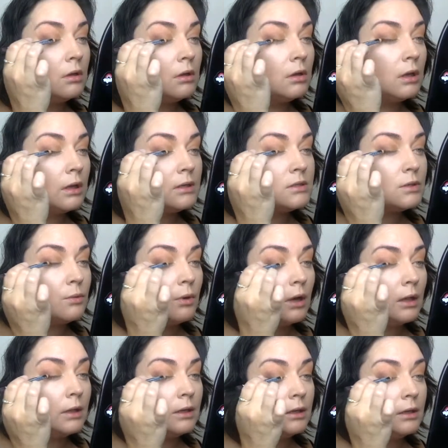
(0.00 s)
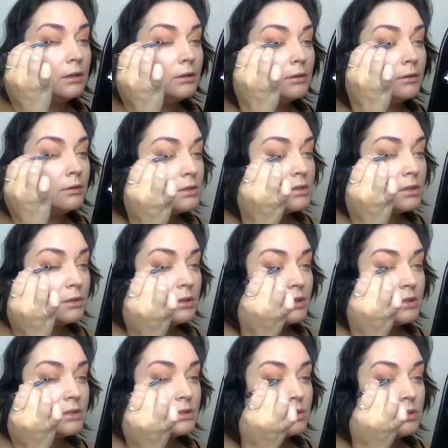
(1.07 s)
a nice quality. So
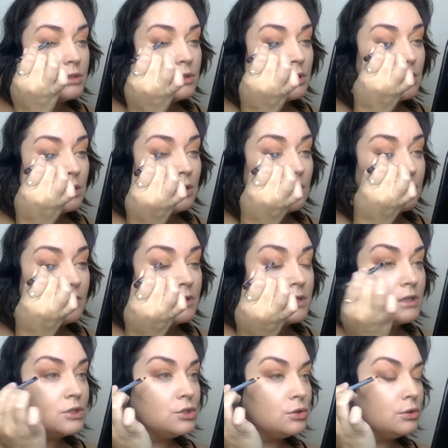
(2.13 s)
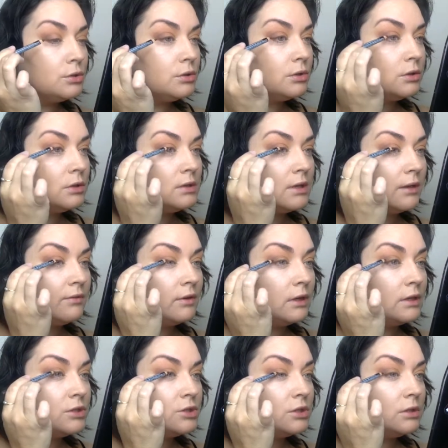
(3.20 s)
this is just going to give additional
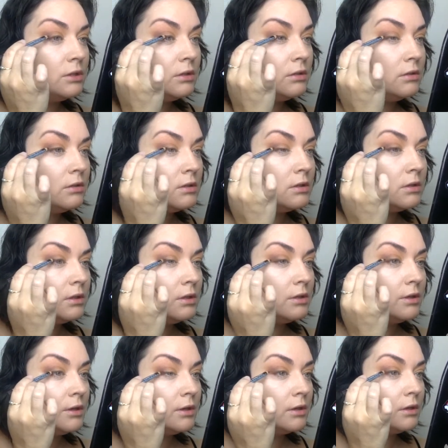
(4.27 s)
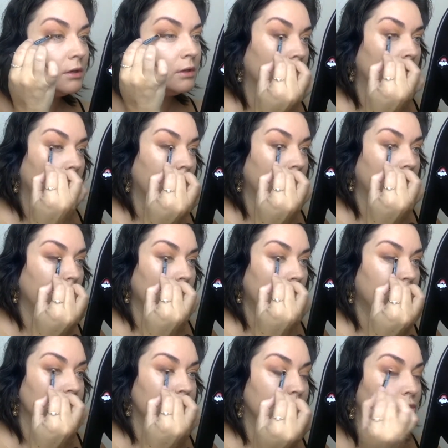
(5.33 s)
definition to the look. Definitely
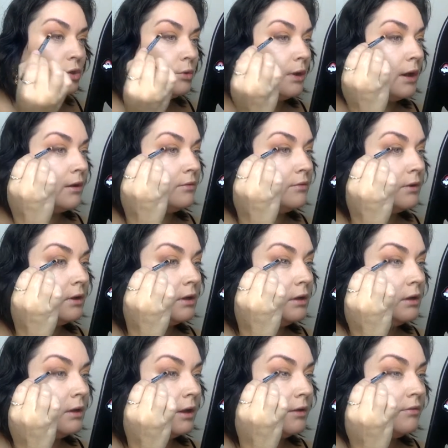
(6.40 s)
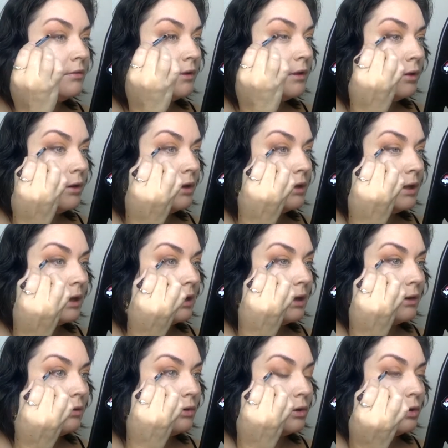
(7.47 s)
make sure you have enough on that
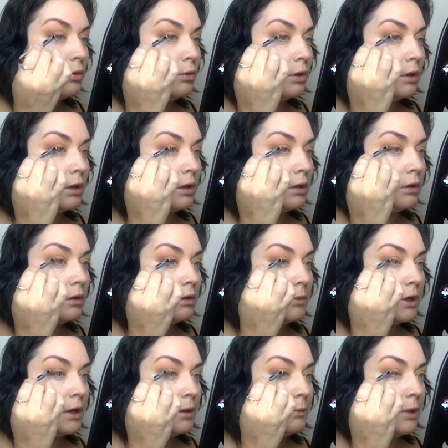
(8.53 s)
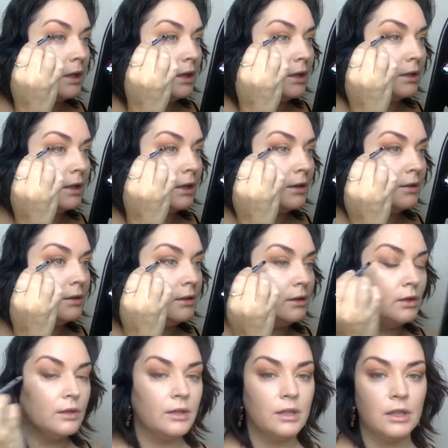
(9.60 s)
outer corner, kind of making that a
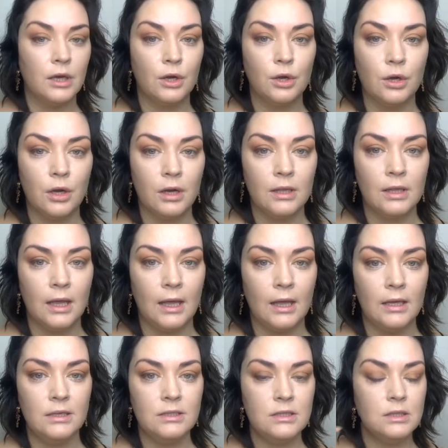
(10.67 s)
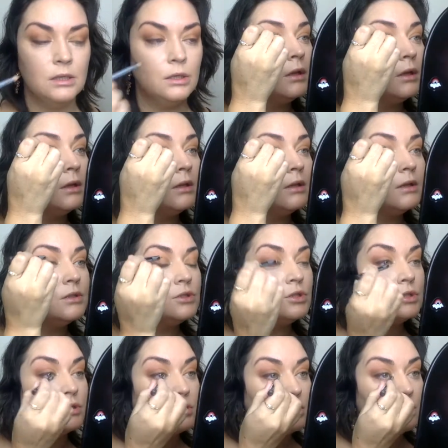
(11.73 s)
little thicker on the end, and then
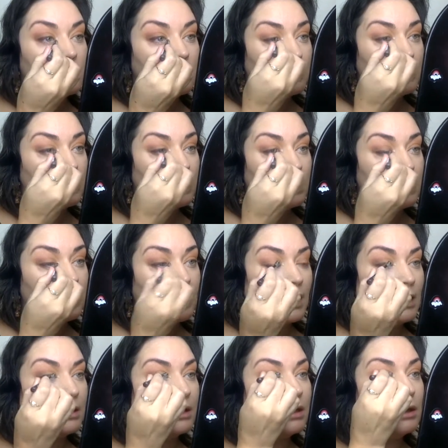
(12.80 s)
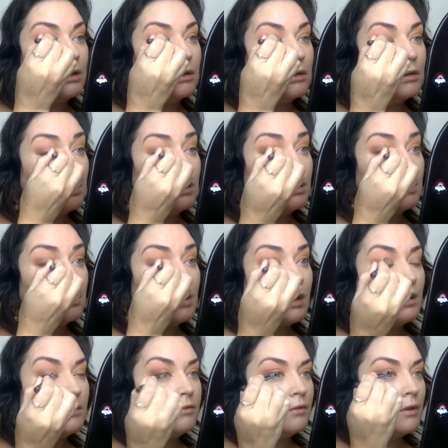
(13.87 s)
just really lightly and
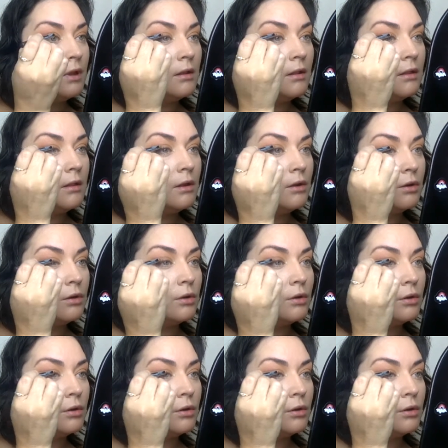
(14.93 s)
kind of thinner